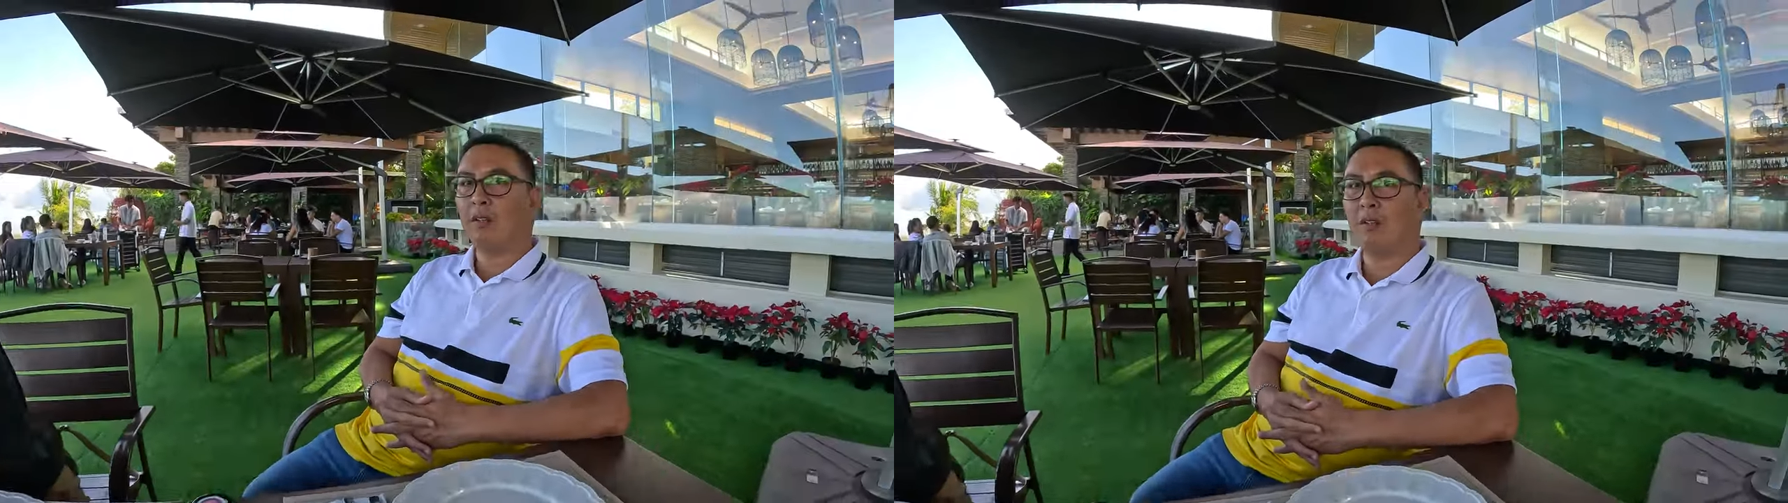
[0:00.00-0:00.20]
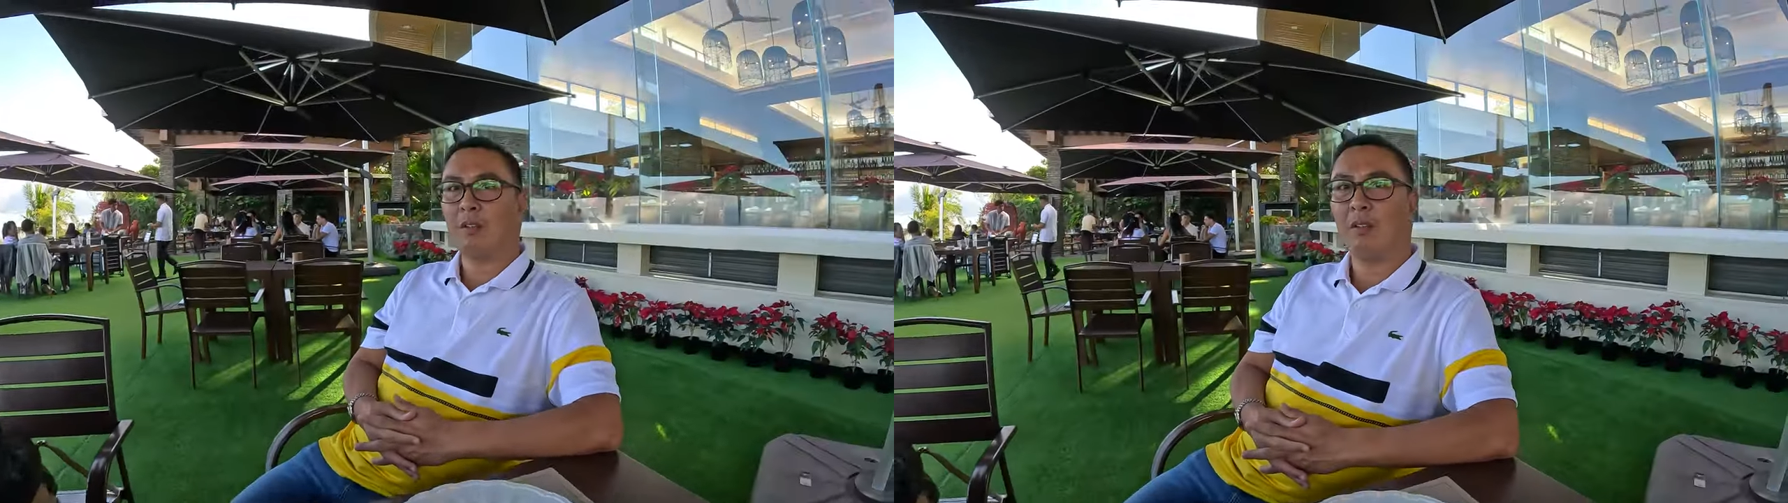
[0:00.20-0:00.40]

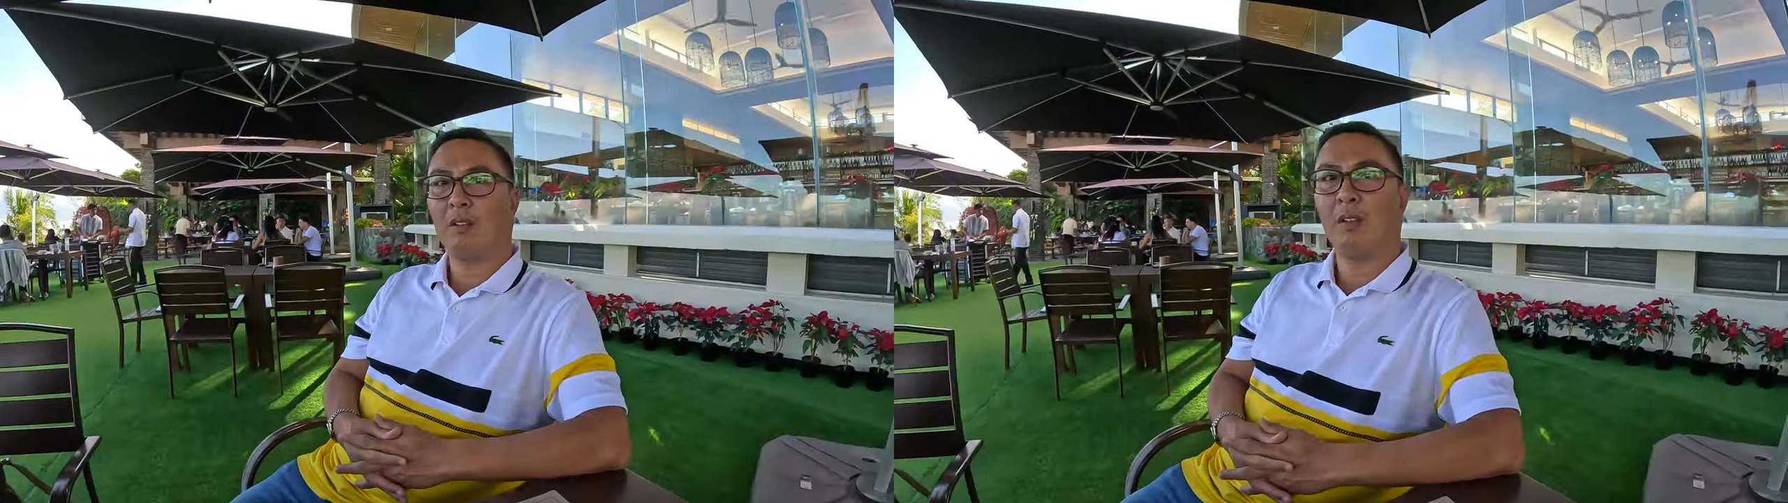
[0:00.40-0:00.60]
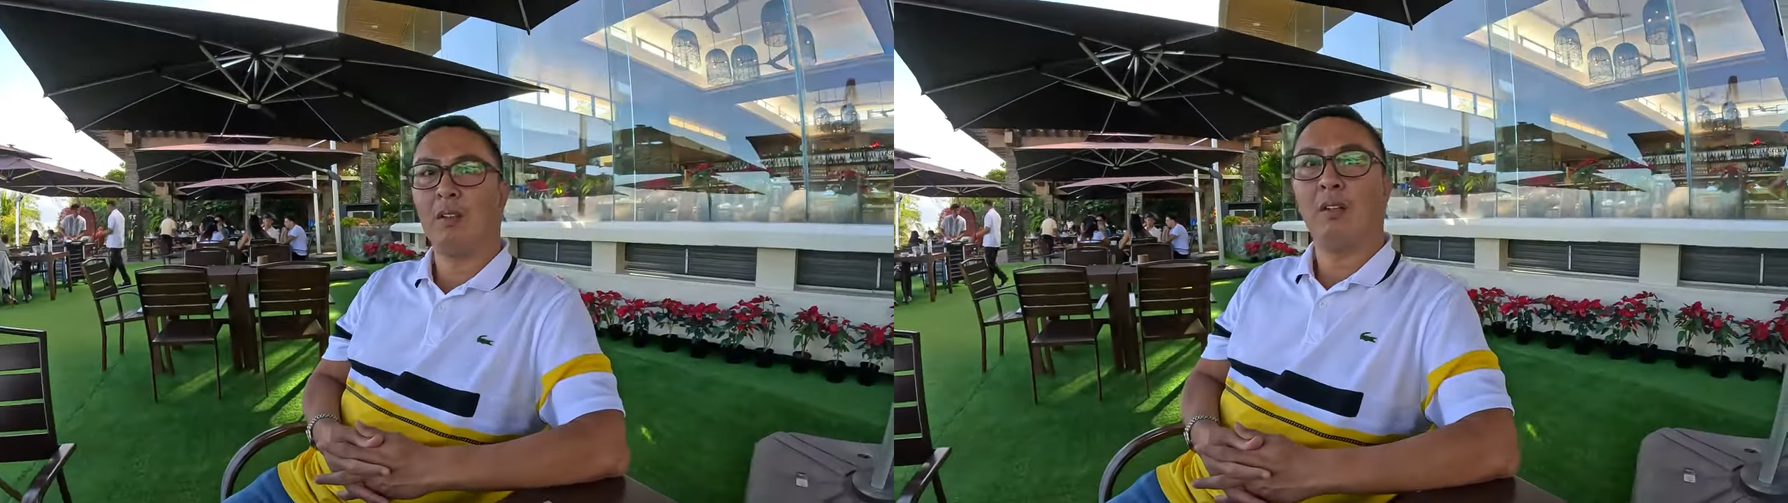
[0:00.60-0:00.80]
And you
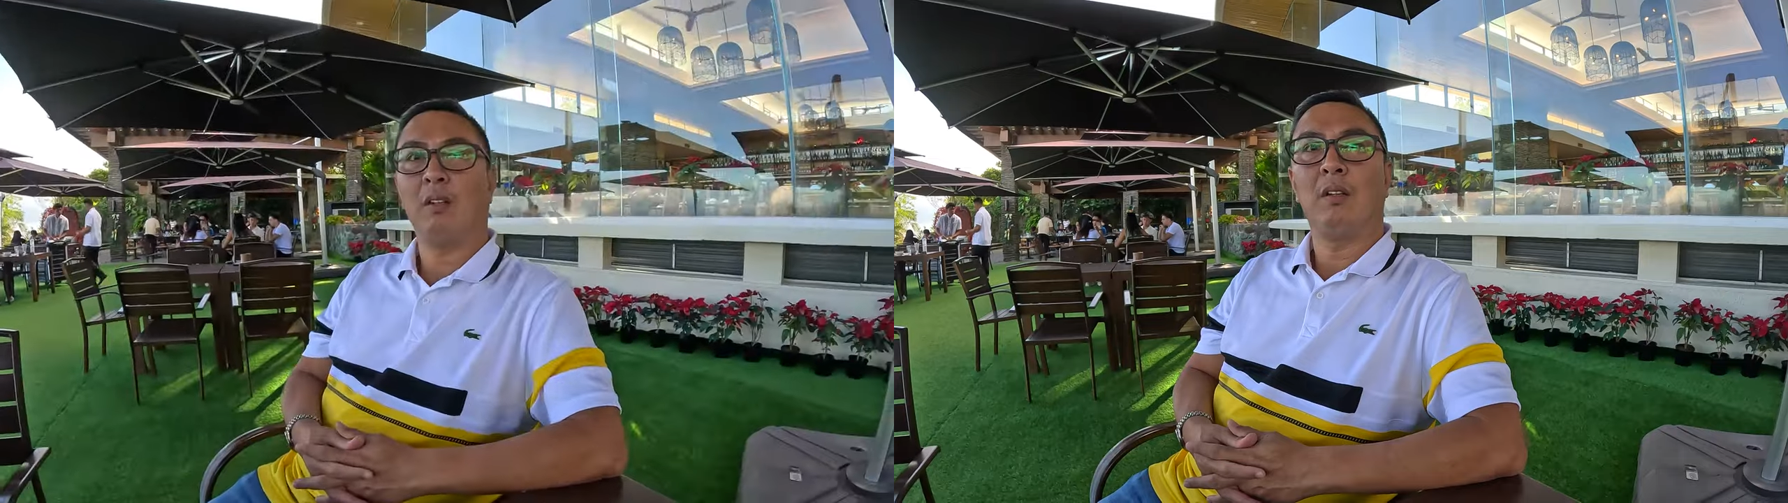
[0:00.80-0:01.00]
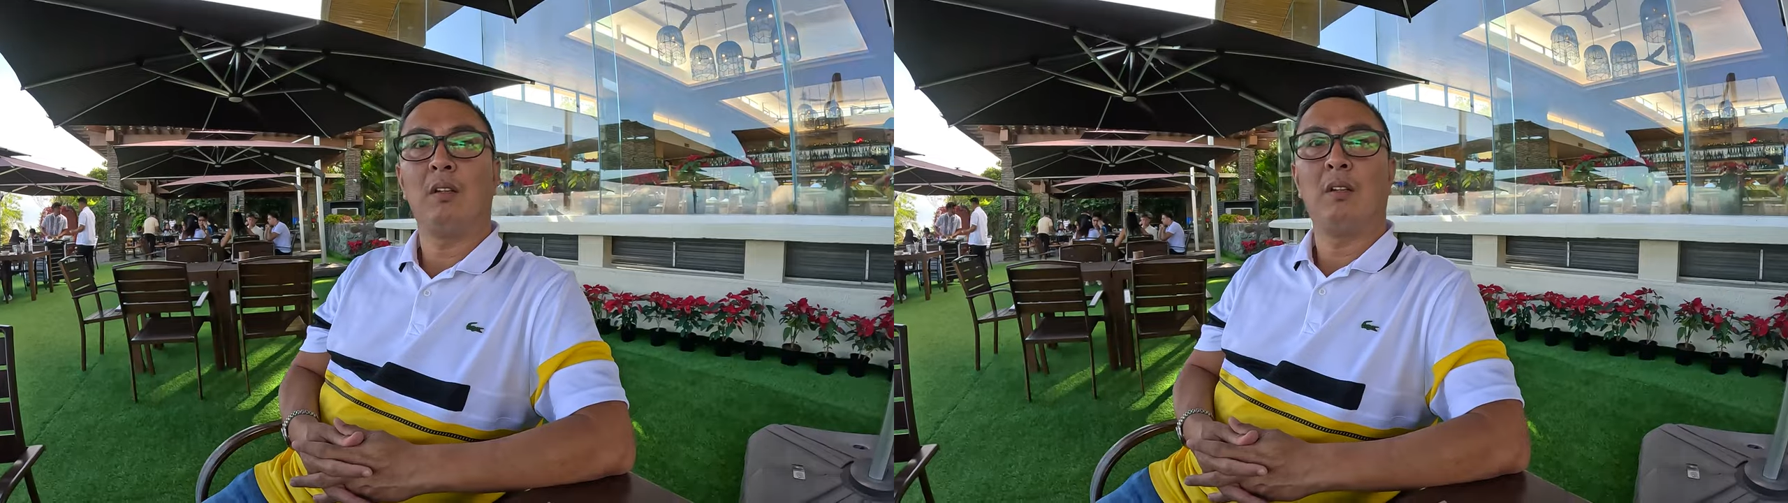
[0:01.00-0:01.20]
say there are
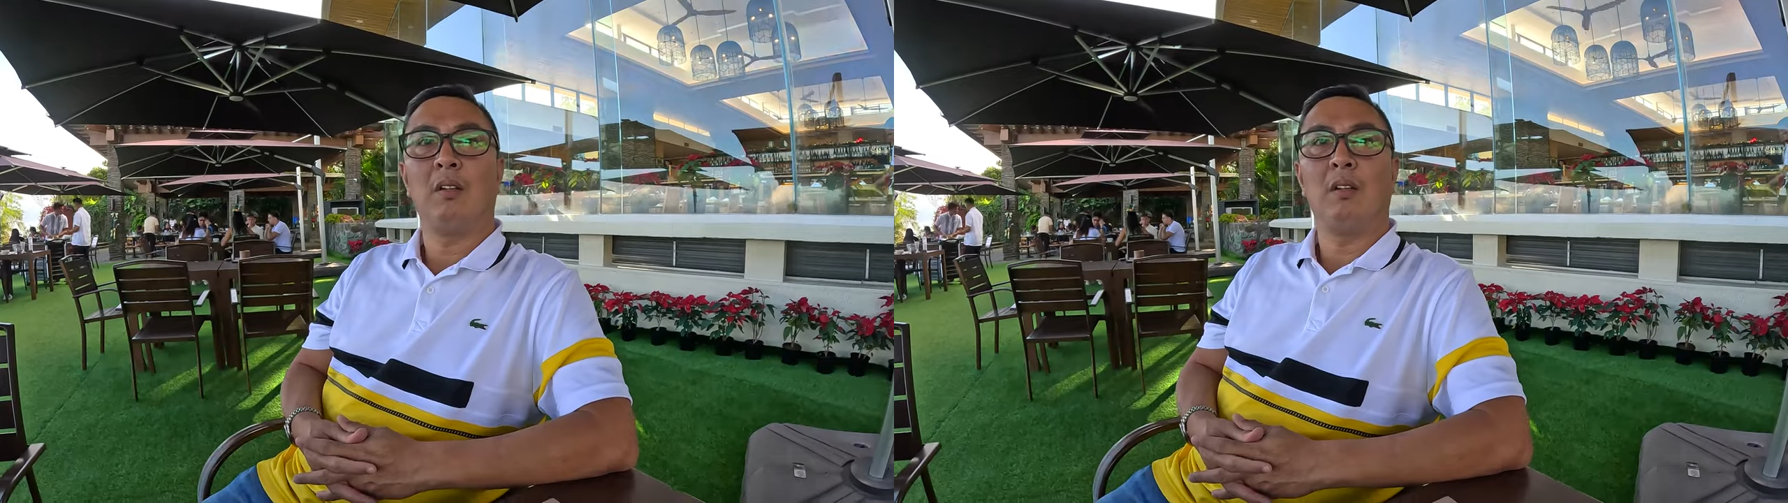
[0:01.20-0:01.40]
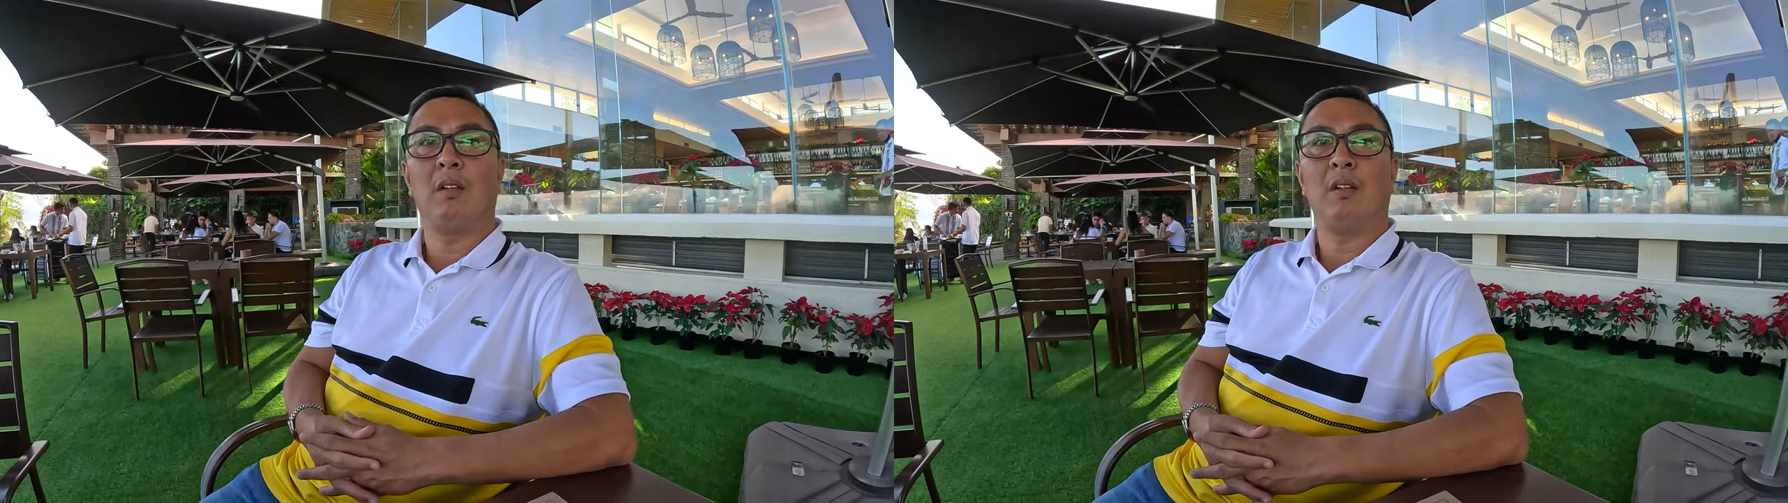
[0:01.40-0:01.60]
fifty
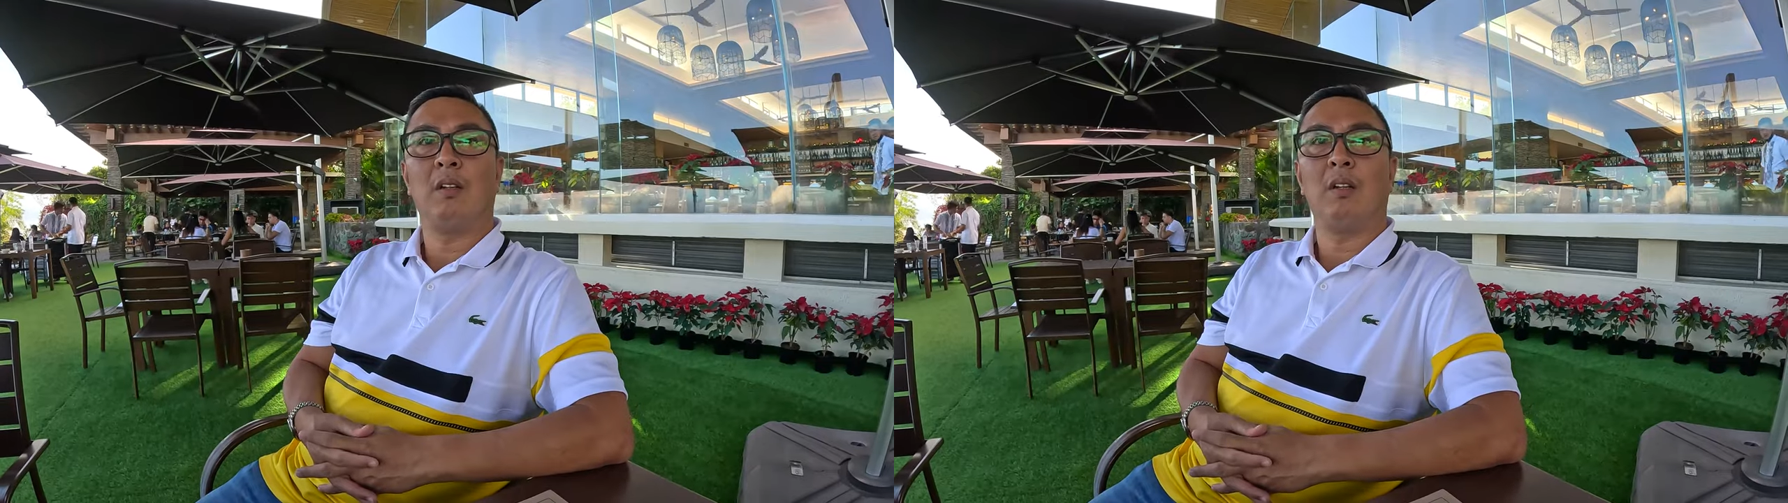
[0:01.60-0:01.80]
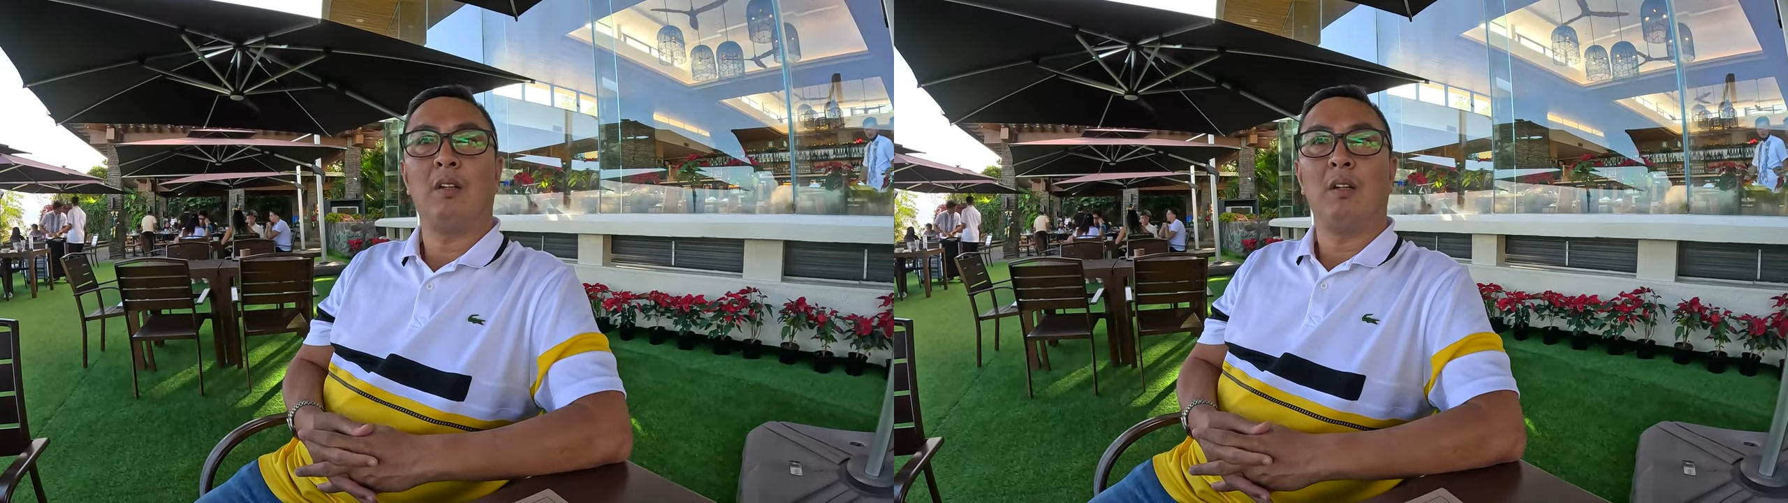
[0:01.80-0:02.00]
chefs in
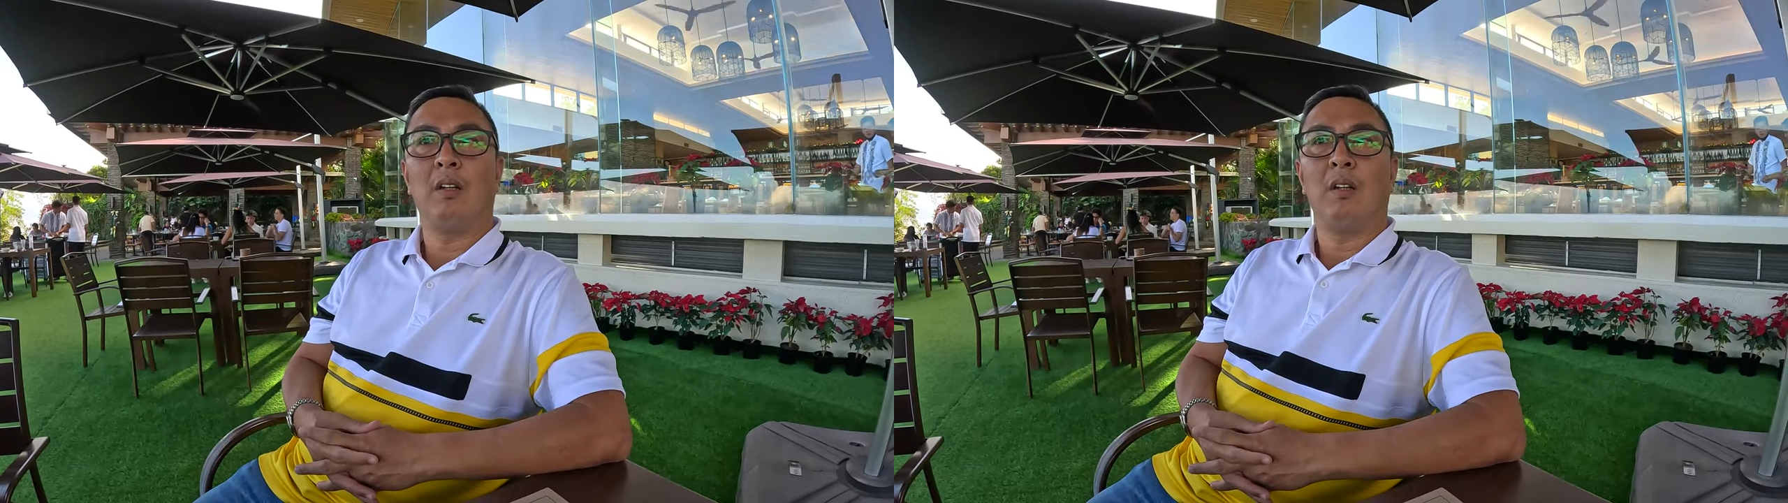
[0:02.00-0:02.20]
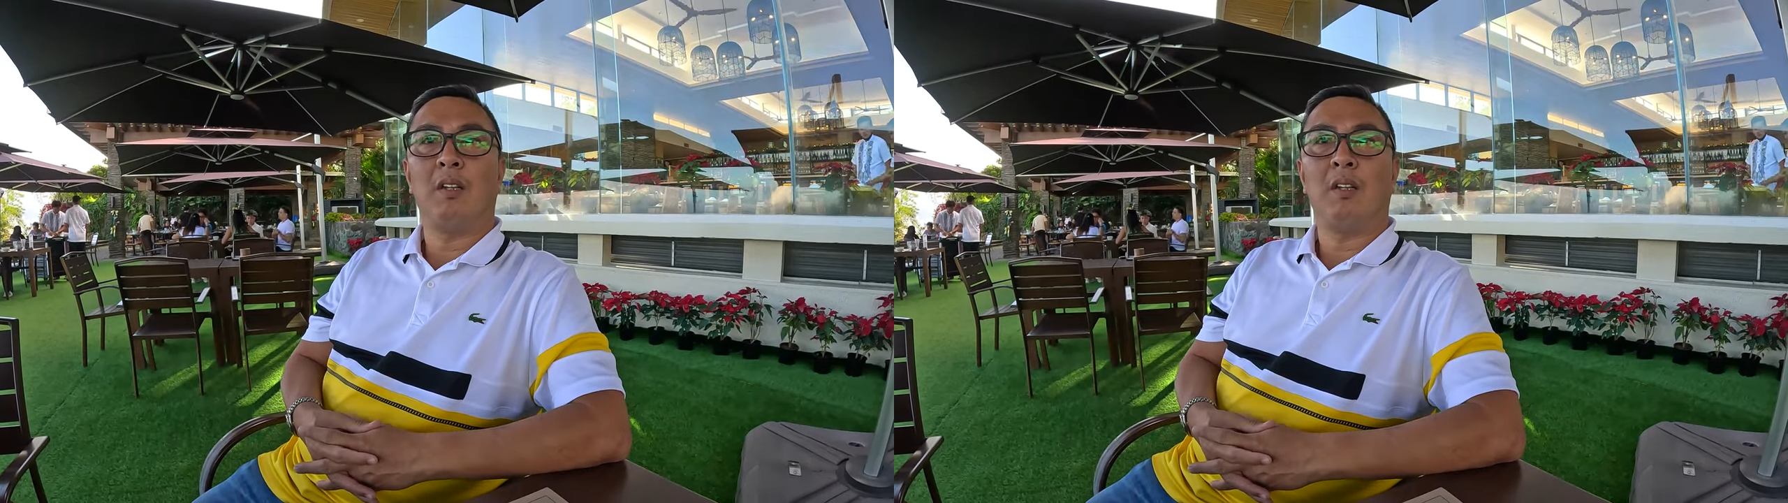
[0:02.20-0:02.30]
the chick in